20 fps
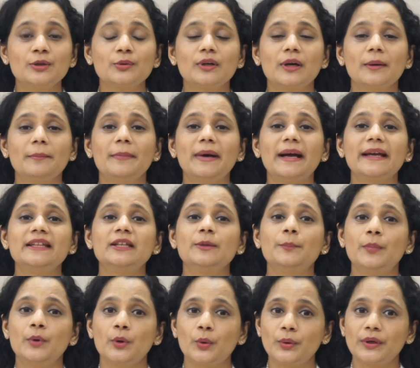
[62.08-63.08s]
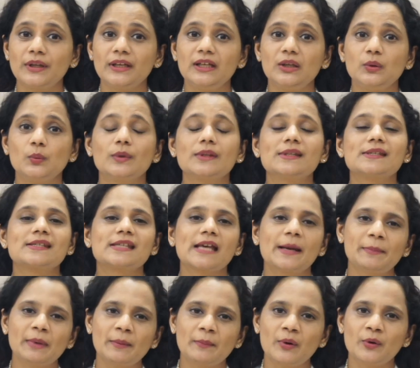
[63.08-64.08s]
to combine the protein with
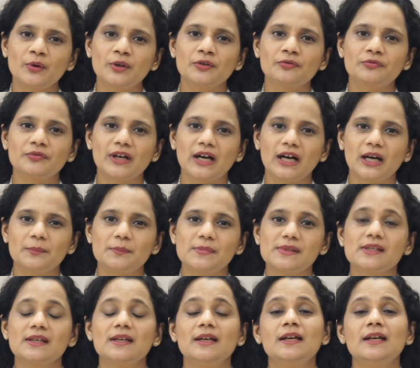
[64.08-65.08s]
some amount of carbs